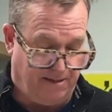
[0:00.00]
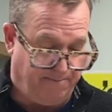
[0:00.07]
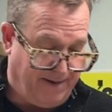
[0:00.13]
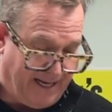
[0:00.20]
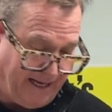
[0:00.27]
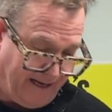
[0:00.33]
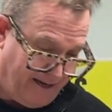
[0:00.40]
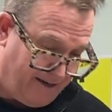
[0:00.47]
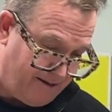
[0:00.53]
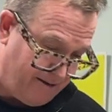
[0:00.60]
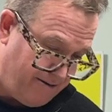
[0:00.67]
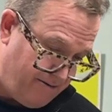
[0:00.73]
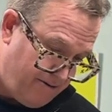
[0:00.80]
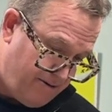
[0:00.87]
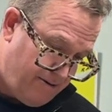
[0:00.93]
me,
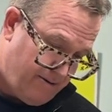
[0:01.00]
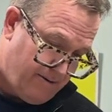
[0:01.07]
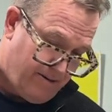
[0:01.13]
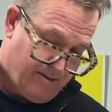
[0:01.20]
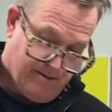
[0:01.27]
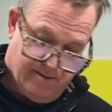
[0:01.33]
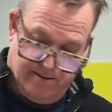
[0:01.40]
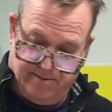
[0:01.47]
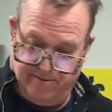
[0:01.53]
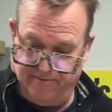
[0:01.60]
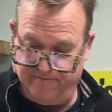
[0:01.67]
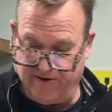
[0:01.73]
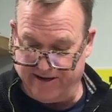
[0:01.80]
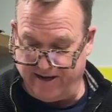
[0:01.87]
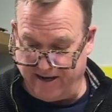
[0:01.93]

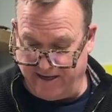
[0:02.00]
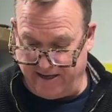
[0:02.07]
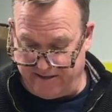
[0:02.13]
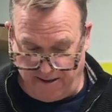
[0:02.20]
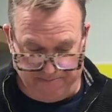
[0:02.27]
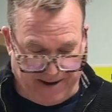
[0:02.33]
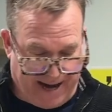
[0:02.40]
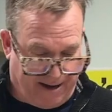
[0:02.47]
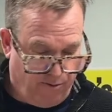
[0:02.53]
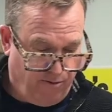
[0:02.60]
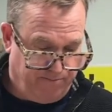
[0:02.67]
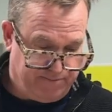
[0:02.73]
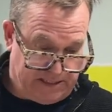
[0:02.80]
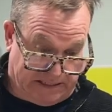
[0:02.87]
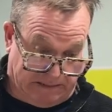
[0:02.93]
if I can get the oops.